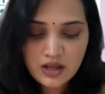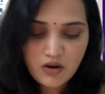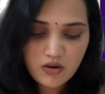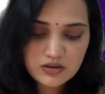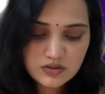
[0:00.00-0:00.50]

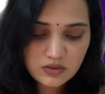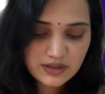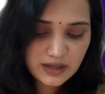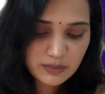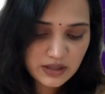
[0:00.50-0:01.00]
Also
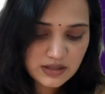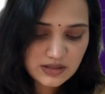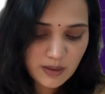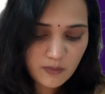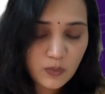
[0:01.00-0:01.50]
there'll be
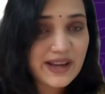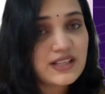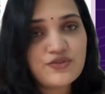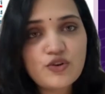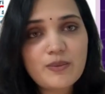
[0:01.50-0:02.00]
some
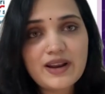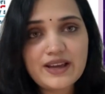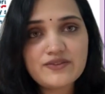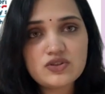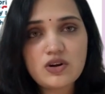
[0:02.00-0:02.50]
waste from
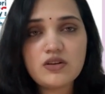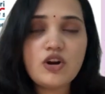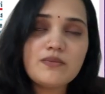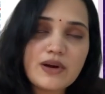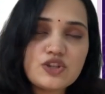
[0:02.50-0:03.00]
livestock,
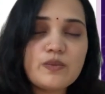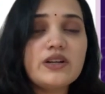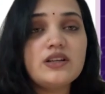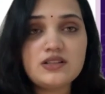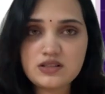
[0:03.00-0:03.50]
not much,
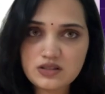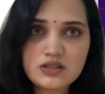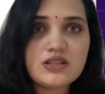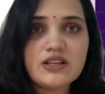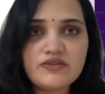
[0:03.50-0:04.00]
but it's
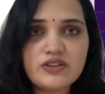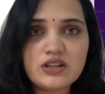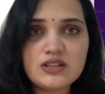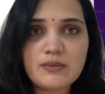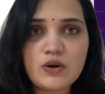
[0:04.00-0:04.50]
still
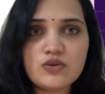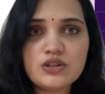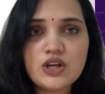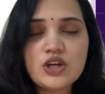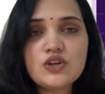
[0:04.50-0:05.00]
significant amount.
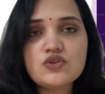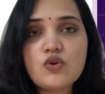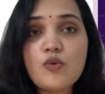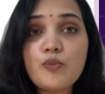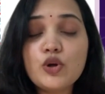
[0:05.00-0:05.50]

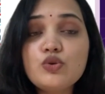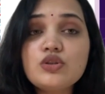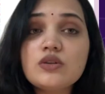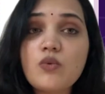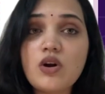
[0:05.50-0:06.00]
So
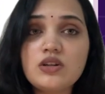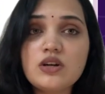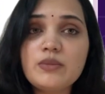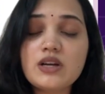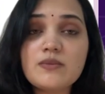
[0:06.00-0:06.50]
polluted
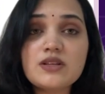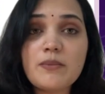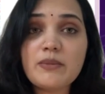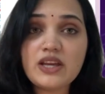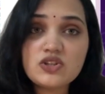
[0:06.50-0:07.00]
water becomes a
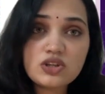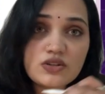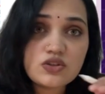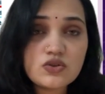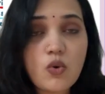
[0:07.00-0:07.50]
major
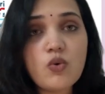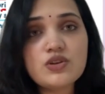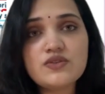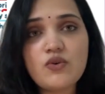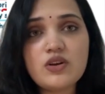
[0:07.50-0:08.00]

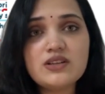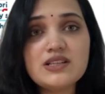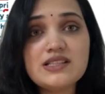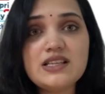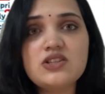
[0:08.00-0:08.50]
source for
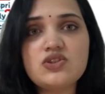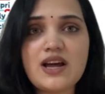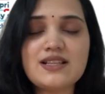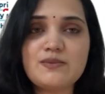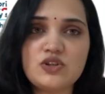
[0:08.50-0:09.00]
disease
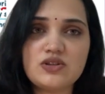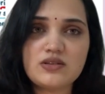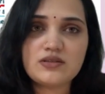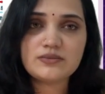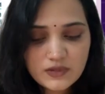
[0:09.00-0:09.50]
transmission.
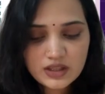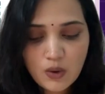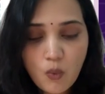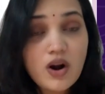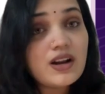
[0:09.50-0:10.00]

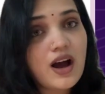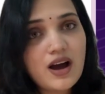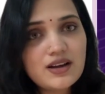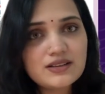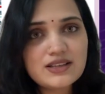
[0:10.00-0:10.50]
Now what
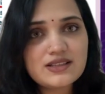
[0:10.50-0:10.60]
are these